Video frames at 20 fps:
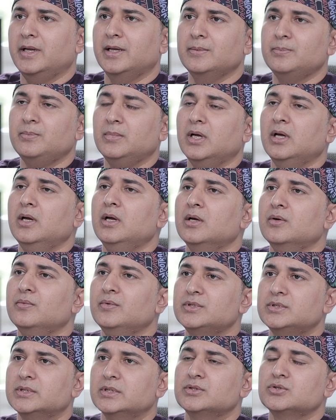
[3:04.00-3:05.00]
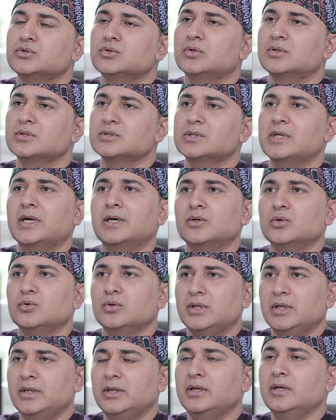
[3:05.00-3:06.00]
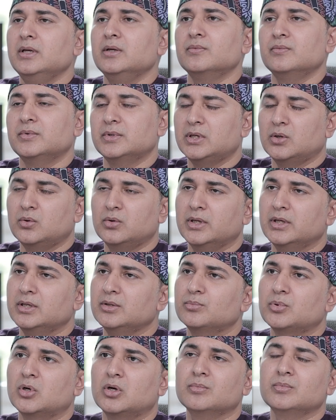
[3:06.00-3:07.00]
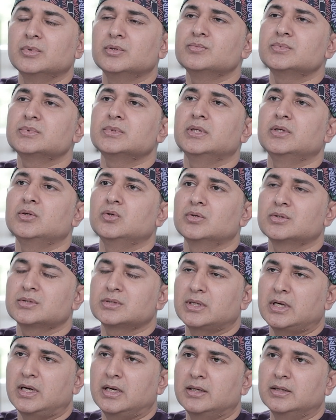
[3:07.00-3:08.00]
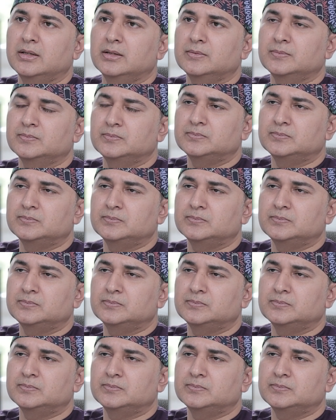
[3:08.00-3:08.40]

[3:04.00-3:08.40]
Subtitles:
tape which ensures that you heal without any problems in your scarring.